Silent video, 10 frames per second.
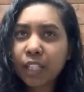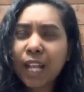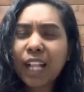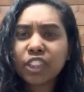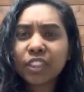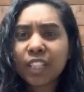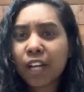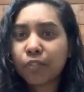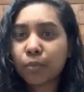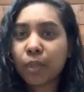I'll just
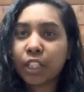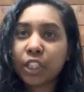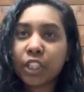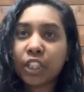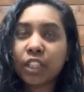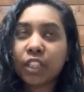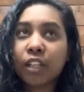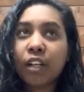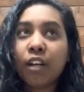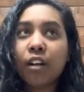have 1 year
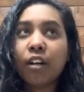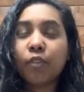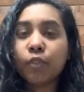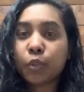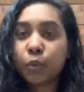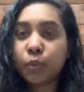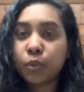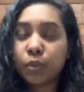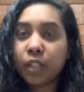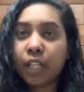of
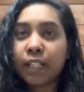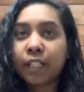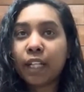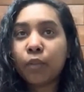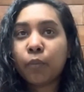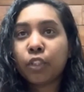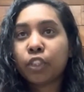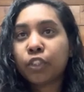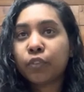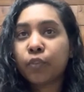school and then I'll work
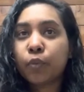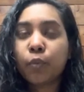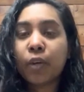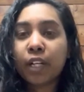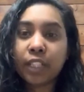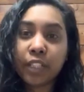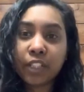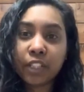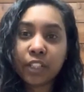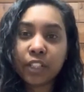just for 1
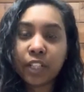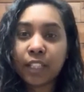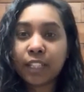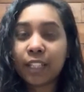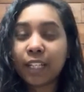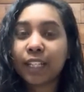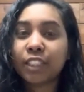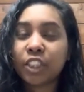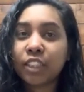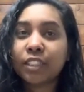year, and then like
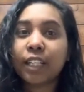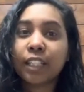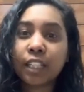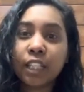it's just like